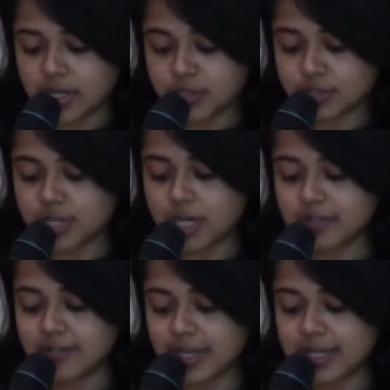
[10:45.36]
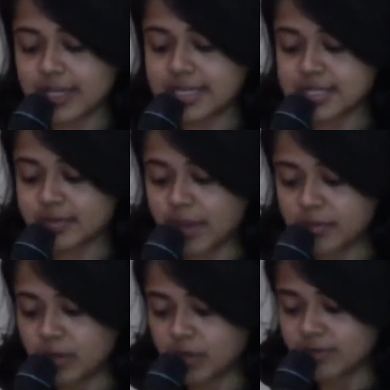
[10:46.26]
Dr. Ahluwalia is a
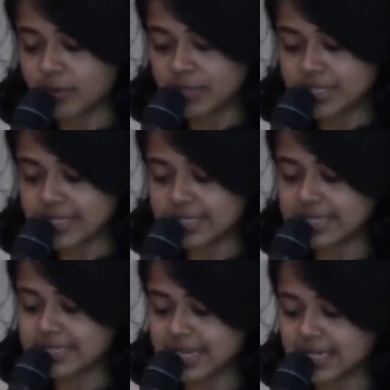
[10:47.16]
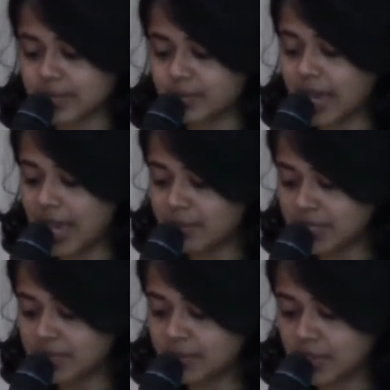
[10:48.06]
member of a recently set up
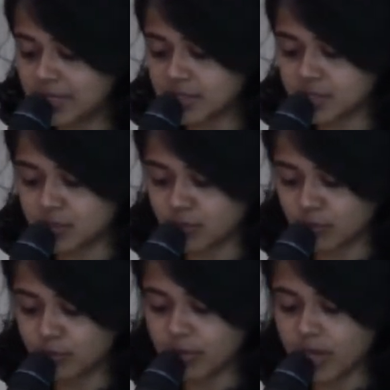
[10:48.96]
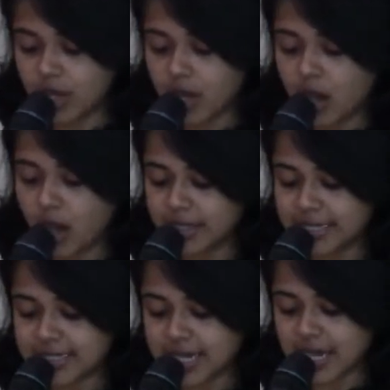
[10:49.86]
Eminent Persons Group on
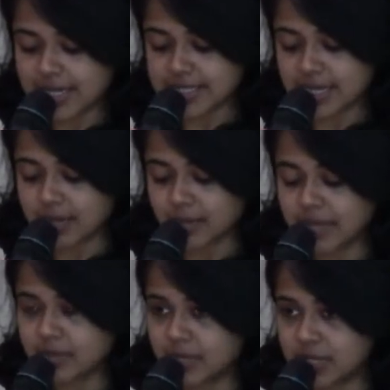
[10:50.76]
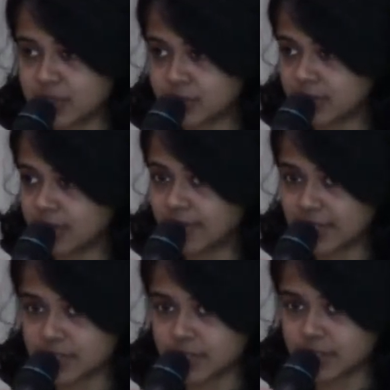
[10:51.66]
India-ASEAN by the Ministry of
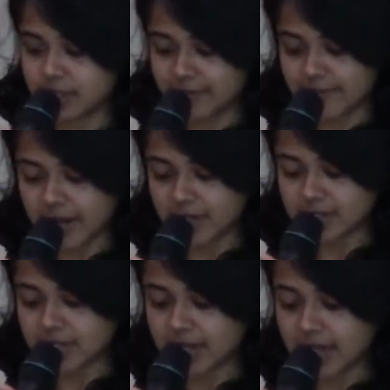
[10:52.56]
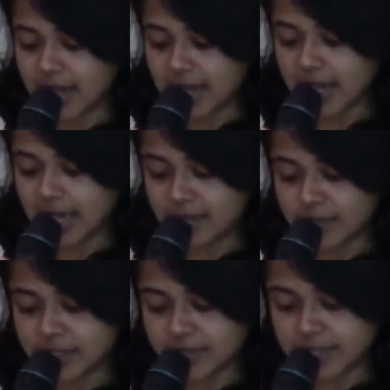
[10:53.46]
External Affairs,
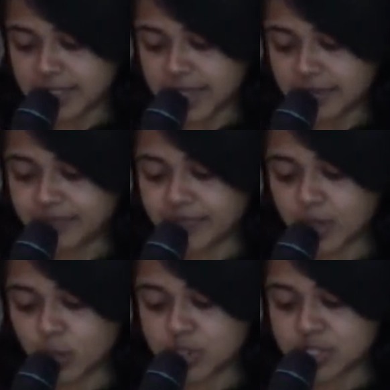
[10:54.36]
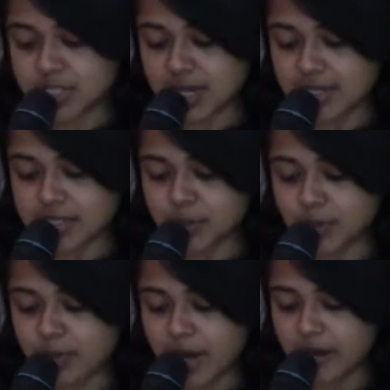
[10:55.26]
Government of India, which is tasked to
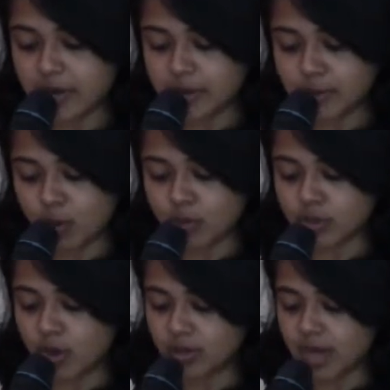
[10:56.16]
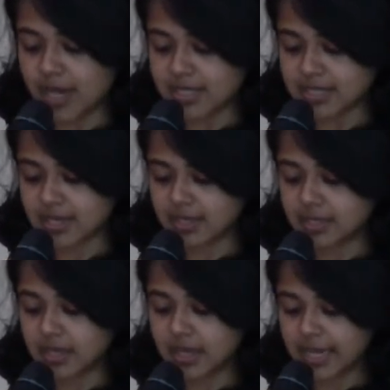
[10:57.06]
prepare a report on
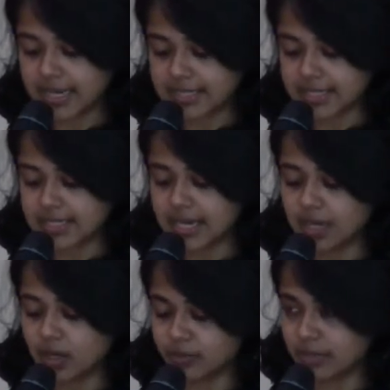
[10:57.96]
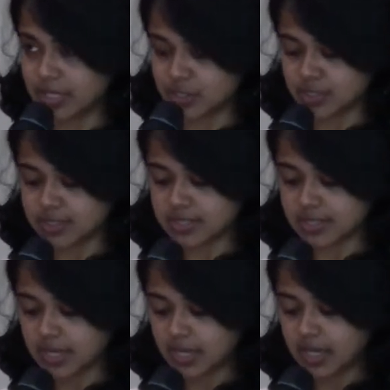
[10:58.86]
ASEAN-India dialogue relations.
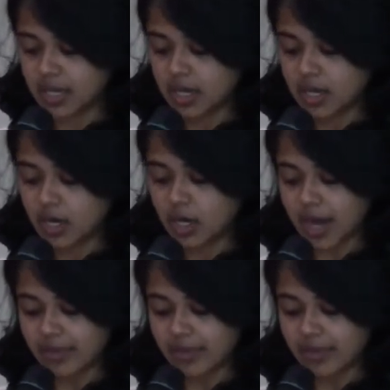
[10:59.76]
Her